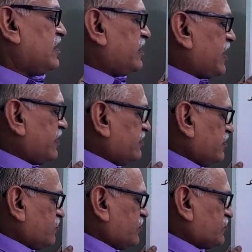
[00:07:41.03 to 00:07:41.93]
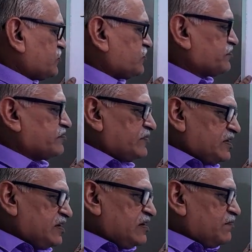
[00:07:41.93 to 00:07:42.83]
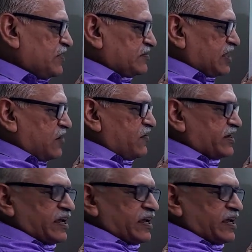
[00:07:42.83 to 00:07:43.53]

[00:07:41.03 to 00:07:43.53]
and that is equals to plus iy